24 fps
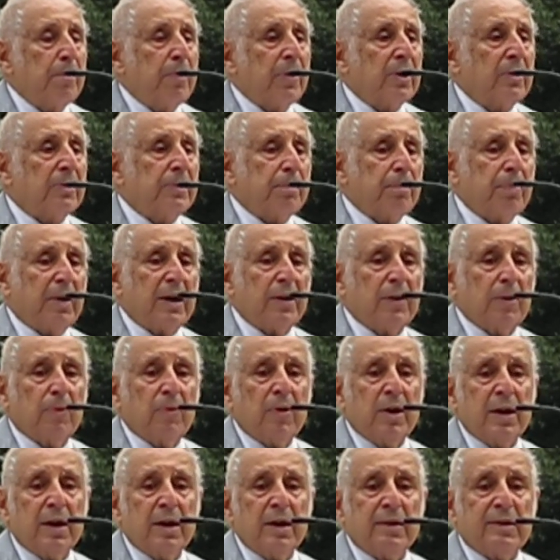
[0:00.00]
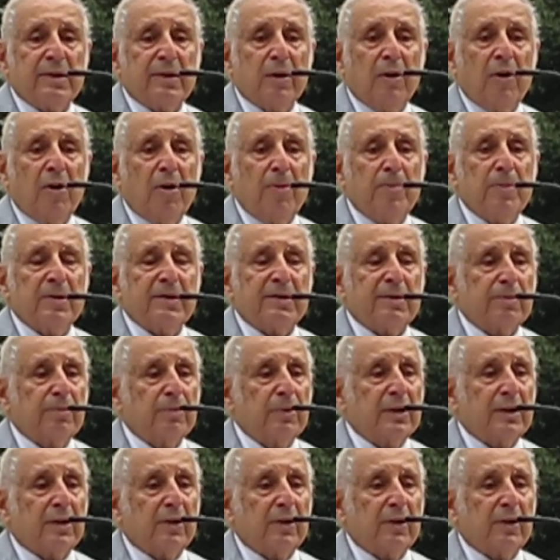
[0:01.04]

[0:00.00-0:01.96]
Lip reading: built, by the way, it's almost what